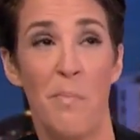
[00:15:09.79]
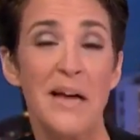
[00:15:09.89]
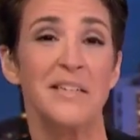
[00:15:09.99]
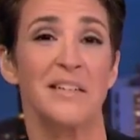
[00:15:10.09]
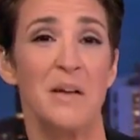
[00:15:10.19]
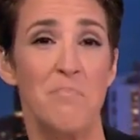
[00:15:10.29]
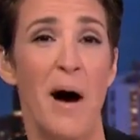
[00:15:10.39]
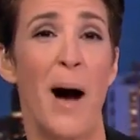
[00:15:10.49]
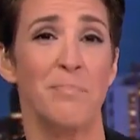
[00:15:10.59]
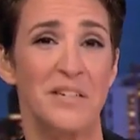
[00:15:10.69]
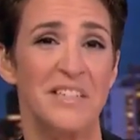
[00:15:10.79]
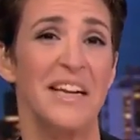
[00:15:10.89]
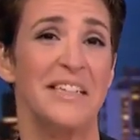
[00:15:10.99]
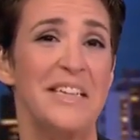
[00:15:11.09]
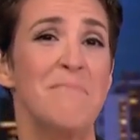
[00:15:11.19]
basically popped
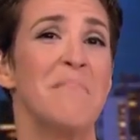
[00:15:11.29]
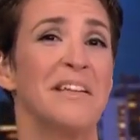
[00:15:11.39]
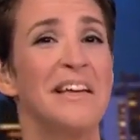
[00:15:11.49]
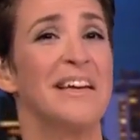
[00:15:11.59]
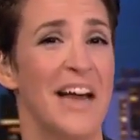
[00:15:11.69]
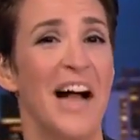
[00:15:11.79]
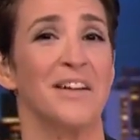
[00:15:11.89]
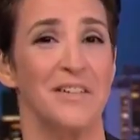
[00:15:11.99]
$60 million